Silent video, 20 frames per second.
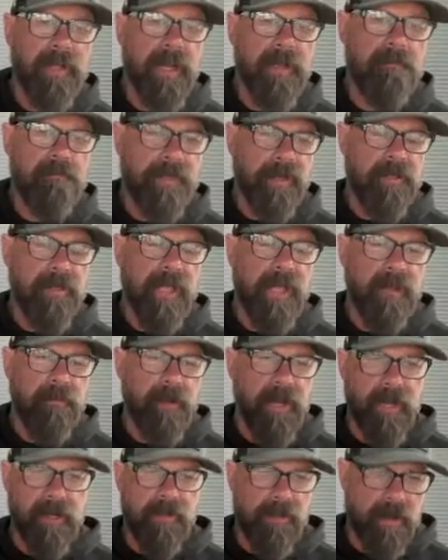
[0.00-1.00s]
I'm built like
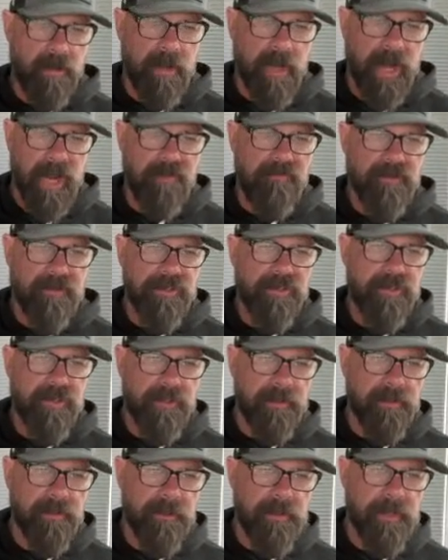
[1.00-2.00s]
what I call average
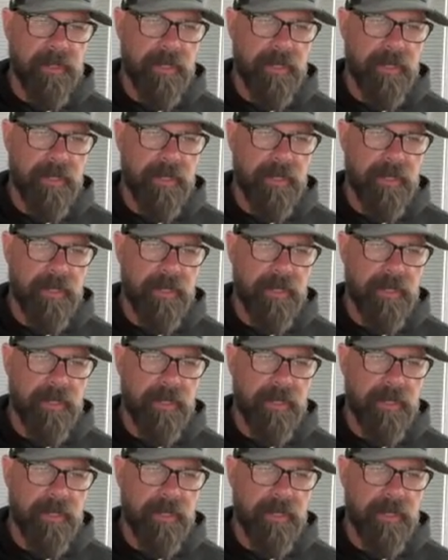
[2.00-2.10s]
dude.